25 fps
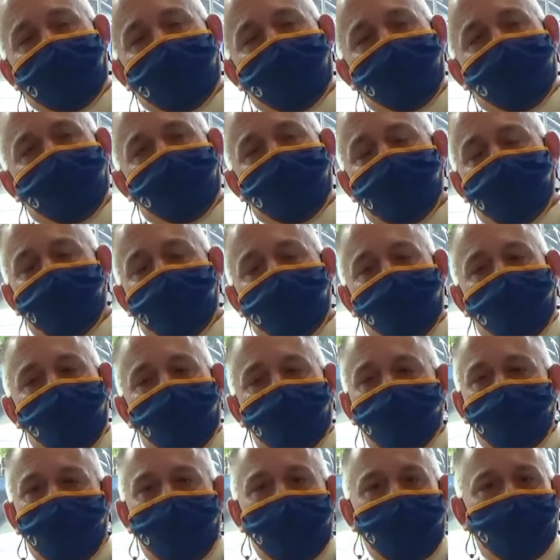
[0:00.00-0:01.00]
it just goes
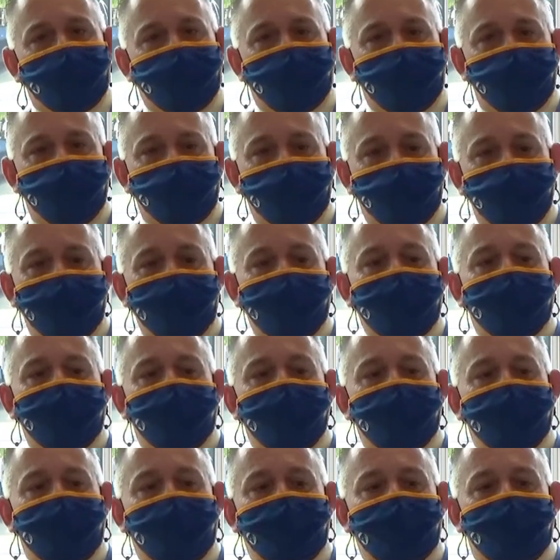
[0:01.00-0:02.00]
back to
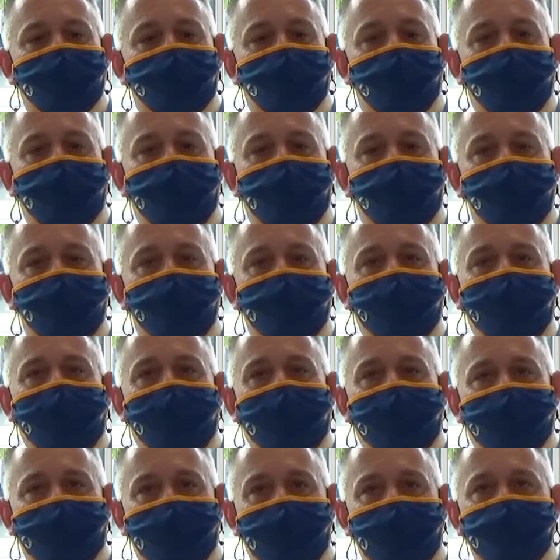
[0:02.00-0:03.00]
whatever the
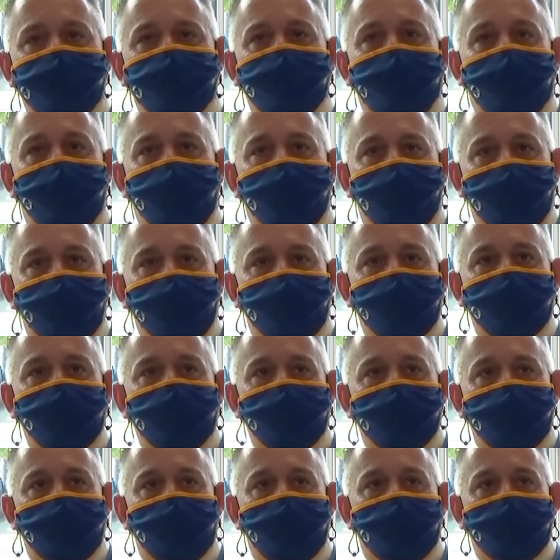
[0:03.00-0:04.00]
guidelines are
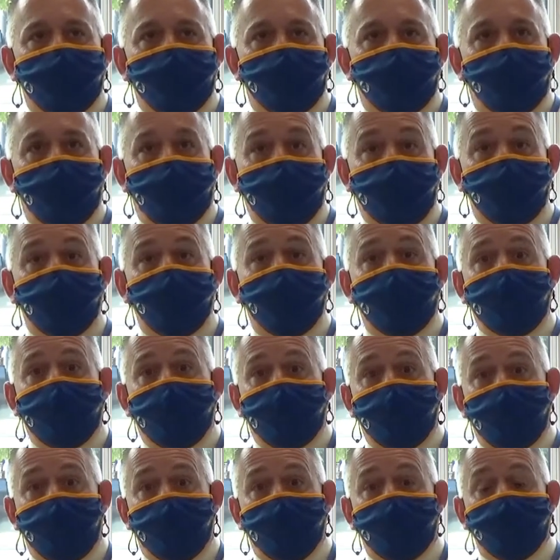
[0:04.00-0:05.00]
when we
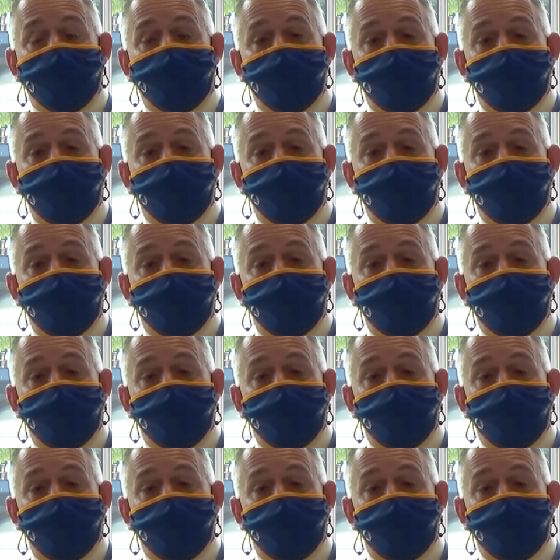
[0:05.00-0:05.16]
are